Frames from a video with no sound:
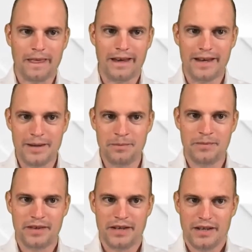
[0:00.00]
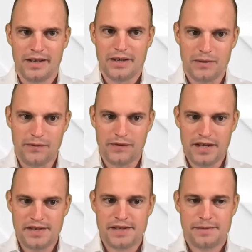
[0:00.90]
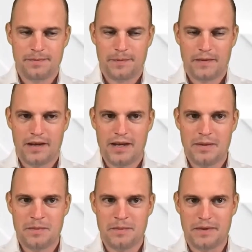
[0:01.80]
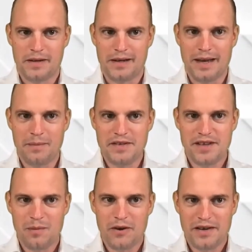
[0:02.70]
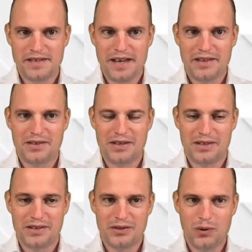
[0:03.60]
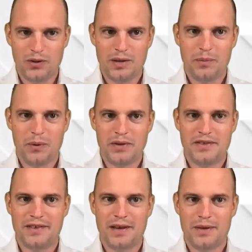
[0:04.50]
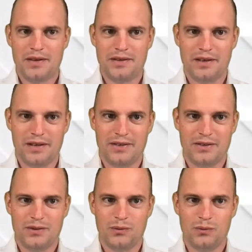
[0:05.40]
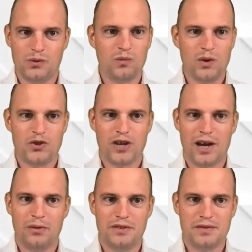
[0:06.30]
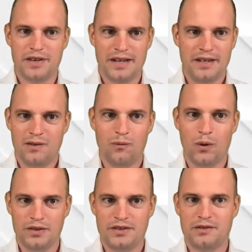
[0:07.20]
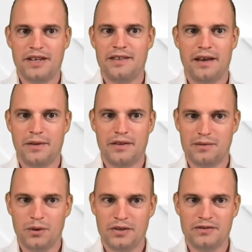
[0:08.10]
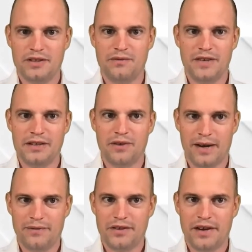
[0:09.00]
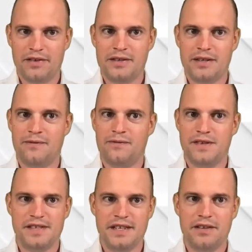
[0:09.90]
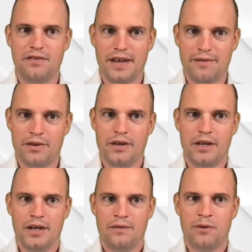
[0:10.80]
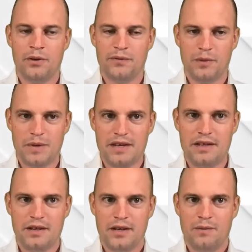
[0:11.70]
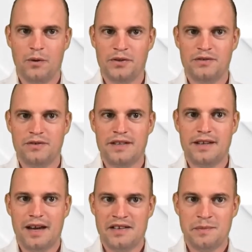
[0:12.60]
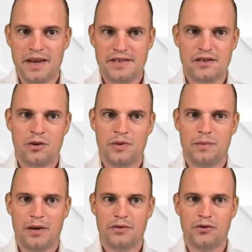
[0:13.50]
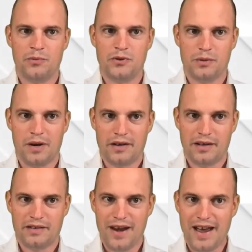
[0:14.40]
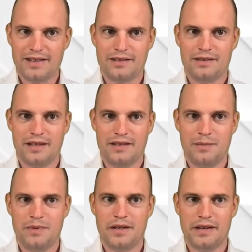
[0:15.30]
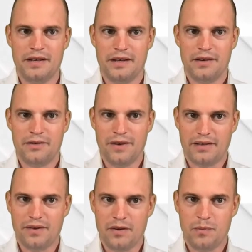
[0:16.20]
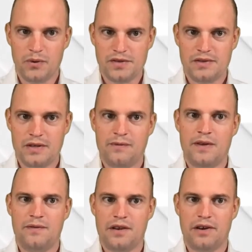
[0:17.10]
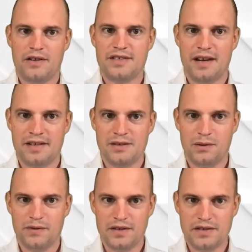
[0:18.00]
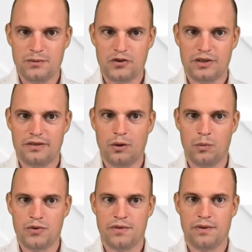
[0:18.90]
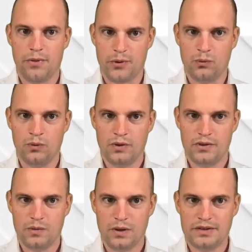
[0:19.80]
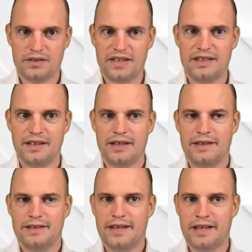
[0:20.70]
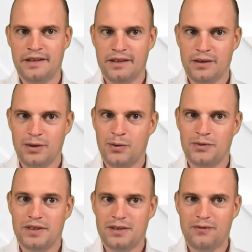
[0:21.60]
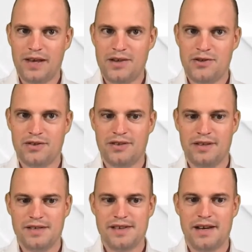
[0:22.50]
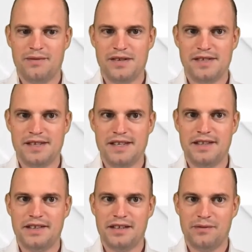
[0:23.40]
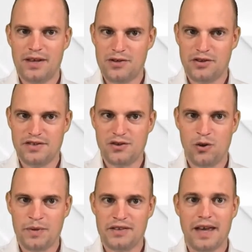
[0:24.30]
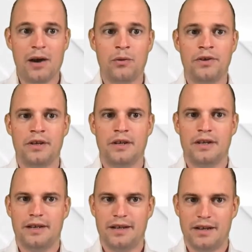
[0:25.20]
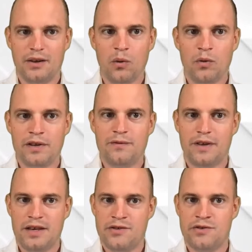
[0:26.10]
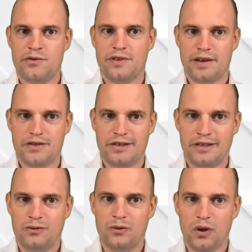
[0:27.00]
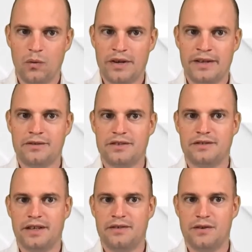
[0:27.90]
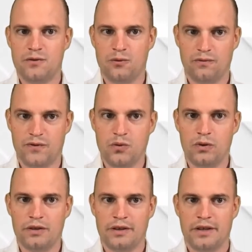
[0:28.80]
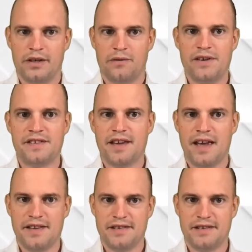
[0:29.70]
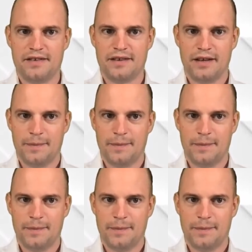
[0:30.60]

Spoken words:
With this, let me summarize again the talking points. I think to watch out is really Wall Street. I think the Wall Street will drive the narrative. We see that whenever one of the big Wall Street guys makes a comment about crypto, the markets react, and they typically react very positive if there are signs of institutional adoption through the Wall Street. Then on the inflation side, we see that inflation is coming down. Lower inflation should actually lead to lower interest rates, which should fuel risk assets.